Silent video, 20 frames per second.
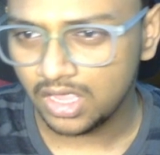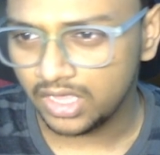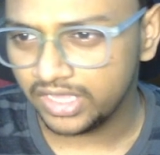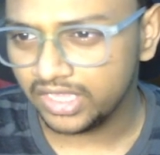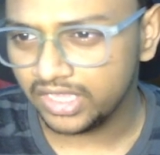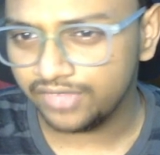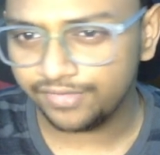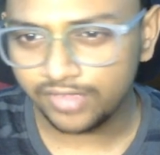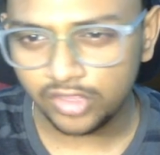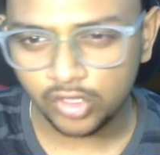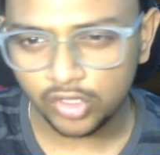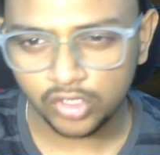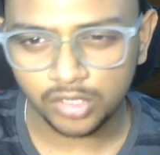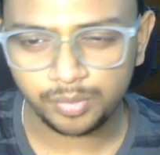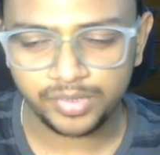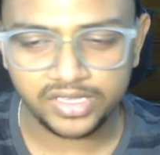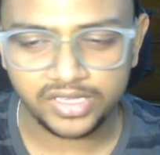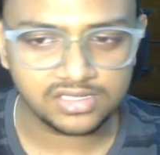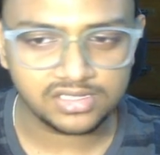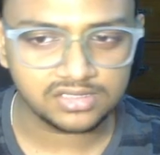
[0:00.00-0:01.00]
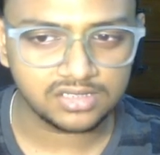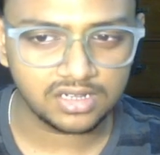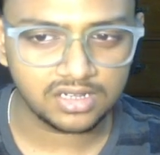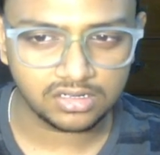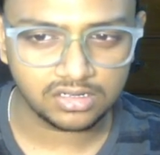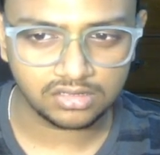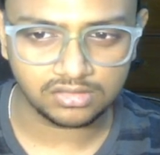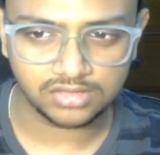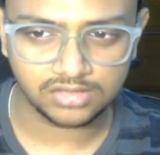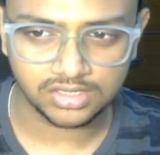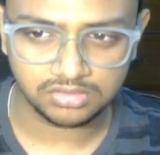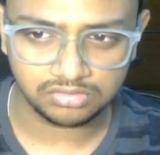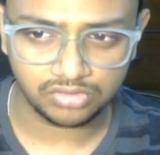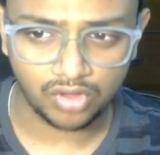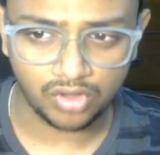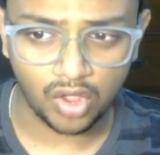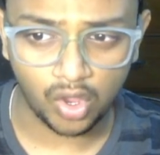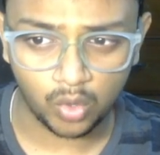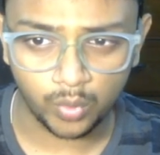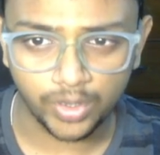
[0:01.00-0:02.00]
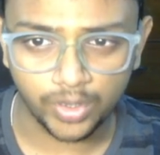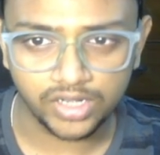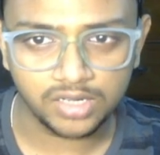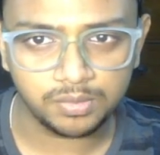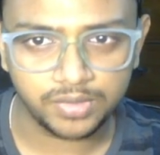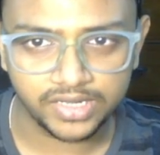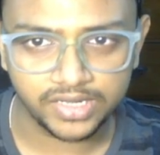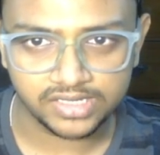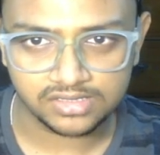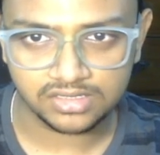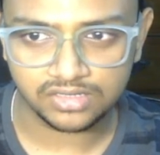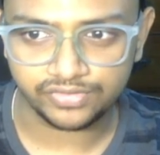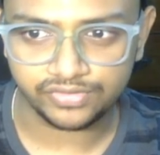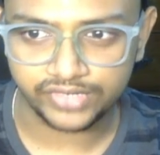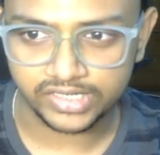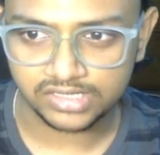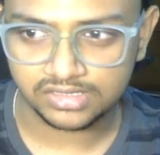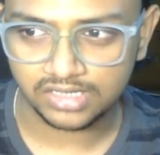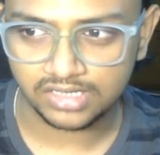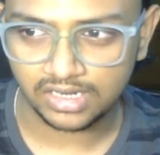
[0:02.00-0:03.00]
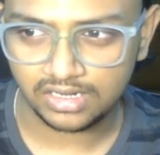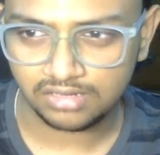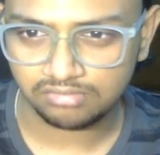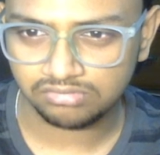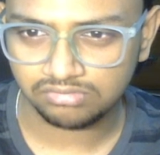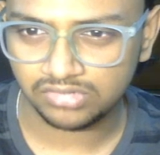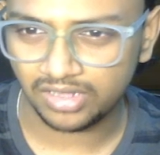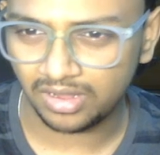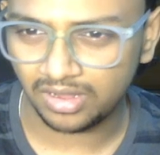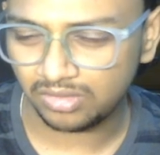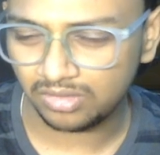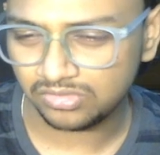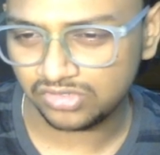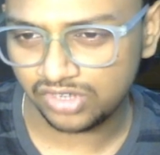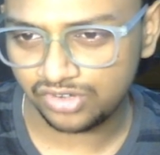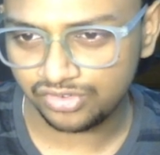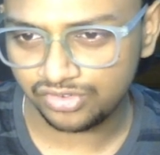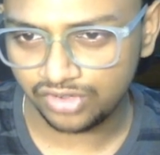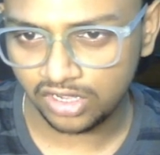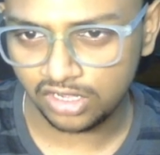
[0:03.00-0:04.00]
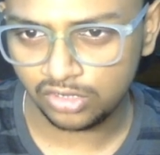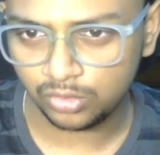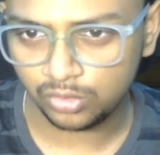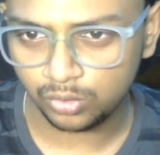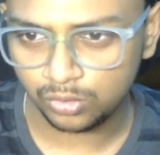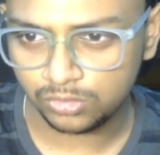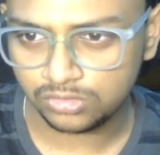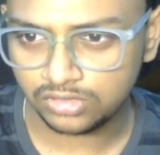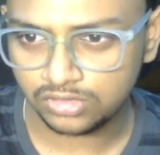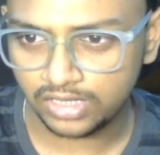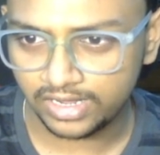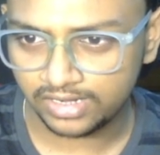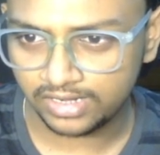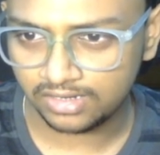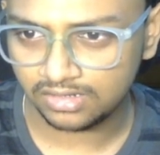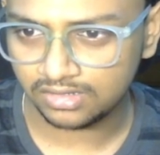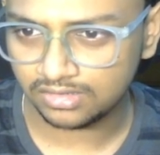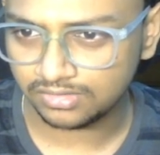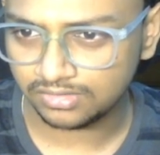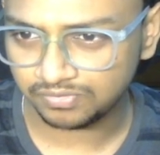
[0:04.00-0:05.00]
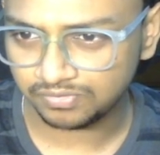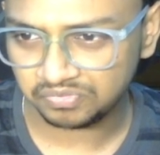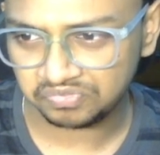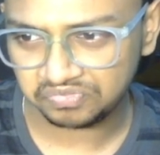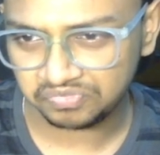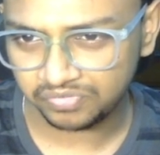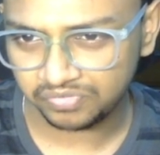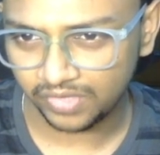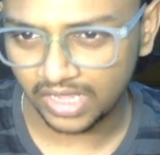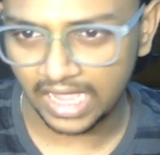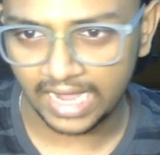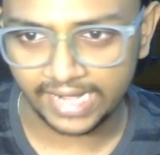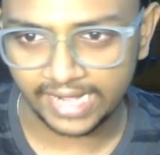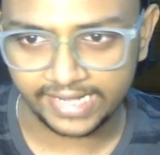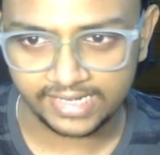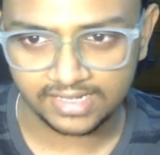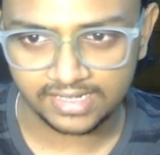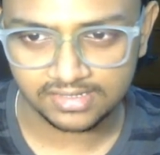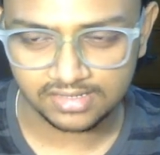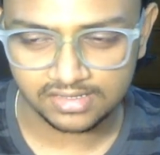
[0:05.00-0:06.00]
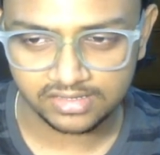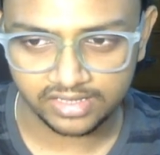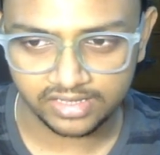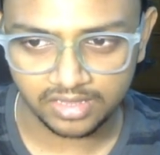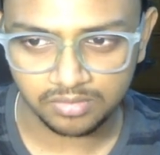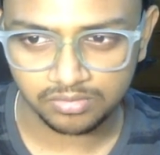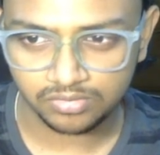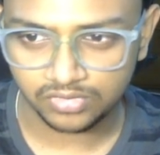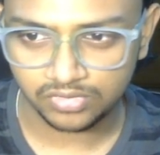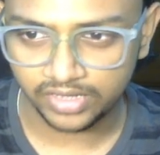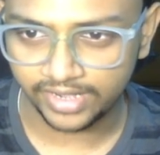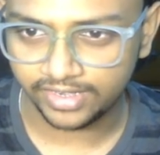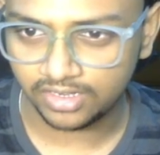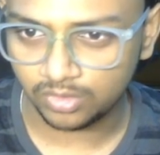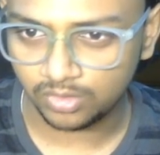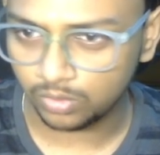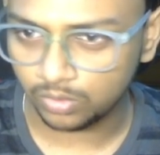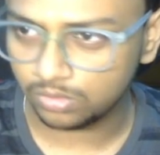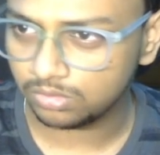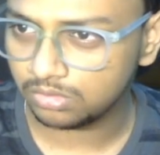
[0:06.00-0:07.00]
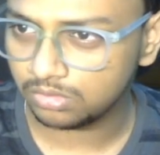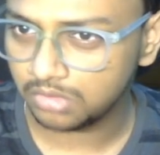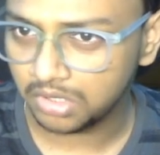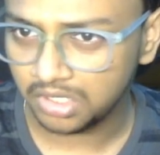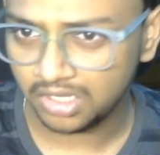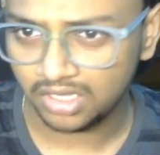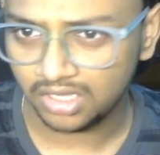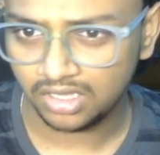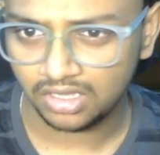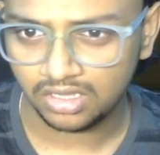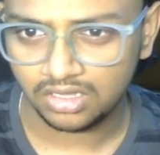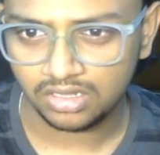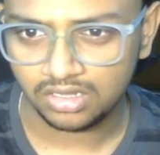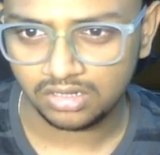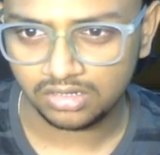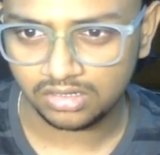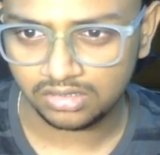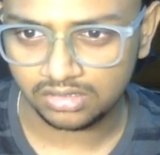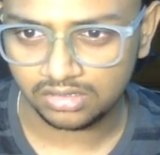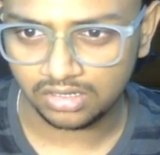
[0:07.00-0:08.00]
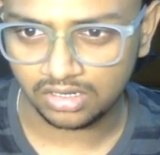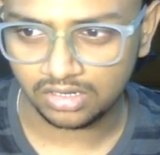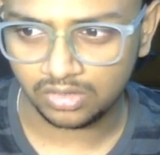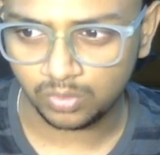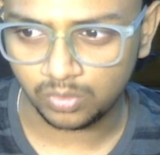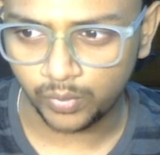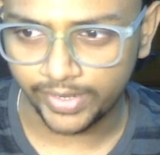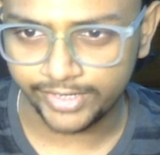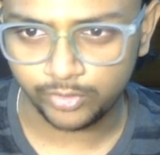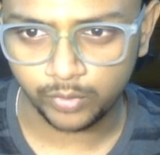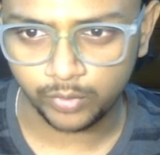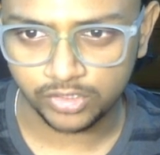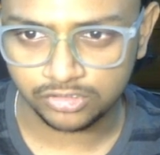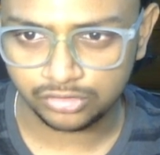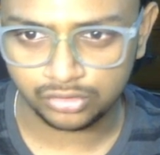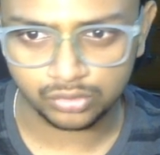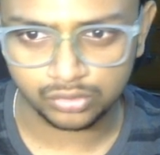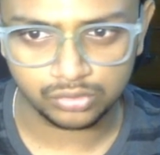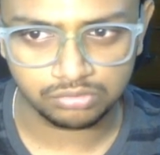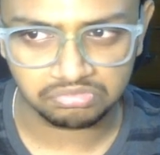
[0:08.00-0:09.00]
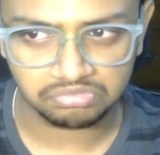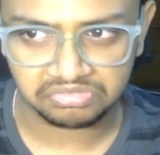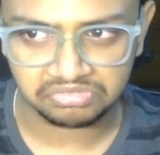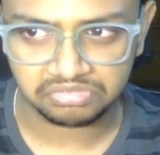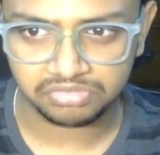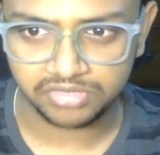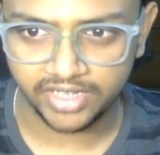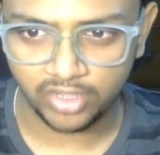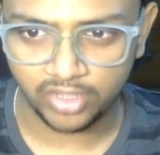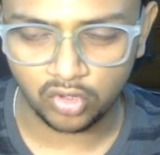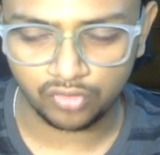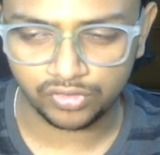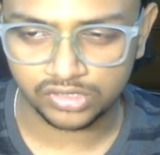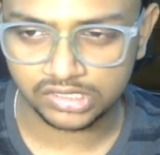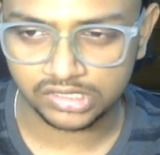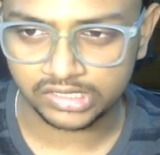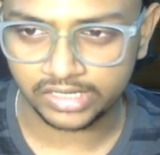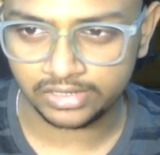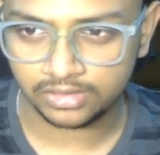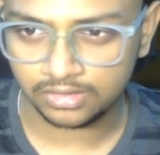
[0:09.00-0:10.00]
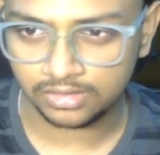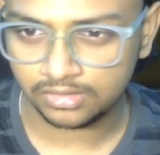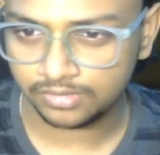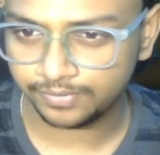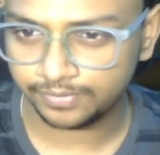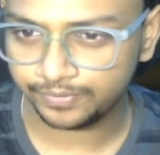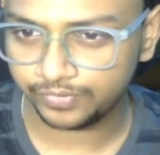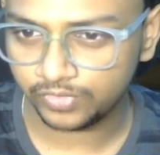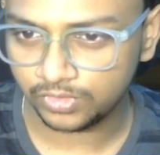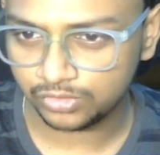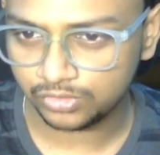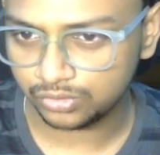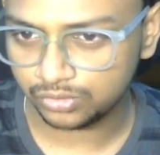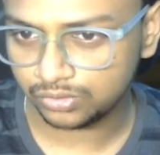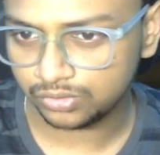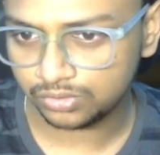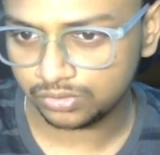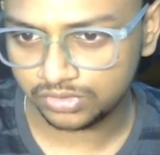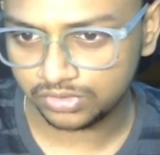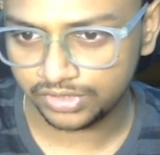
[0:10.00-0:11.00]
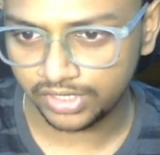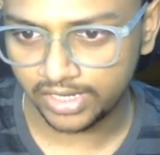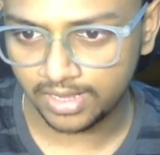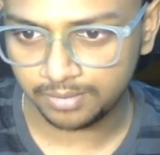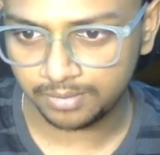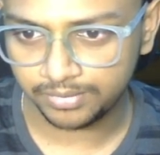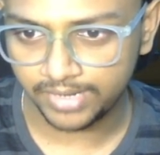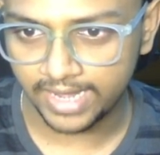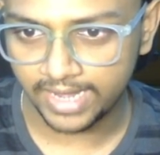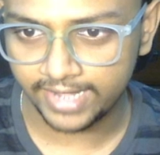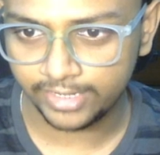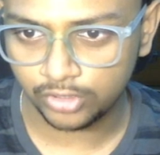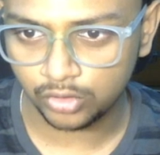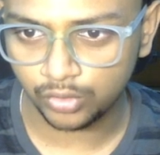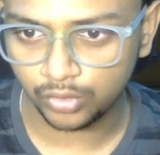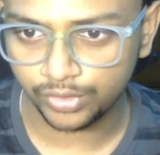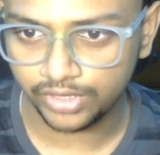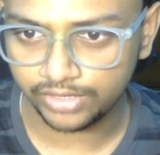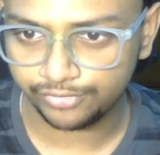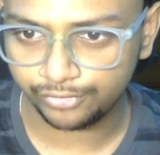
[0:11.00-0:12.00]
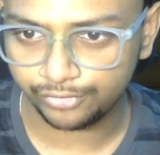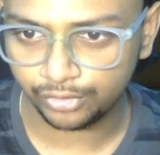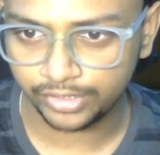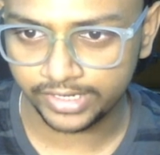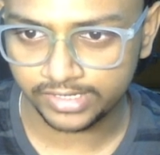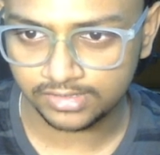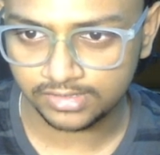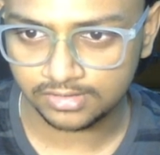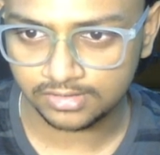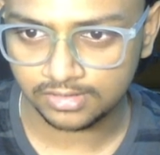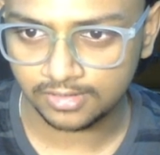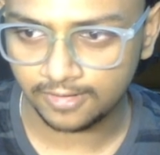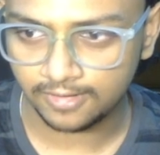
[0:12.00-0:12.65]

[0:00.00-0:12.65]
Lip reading: Even though the pieces are awkwardly placed in freestyle, the general rules and ideas are same, that the white wants to take over the center. So here I am planning to go d4 next.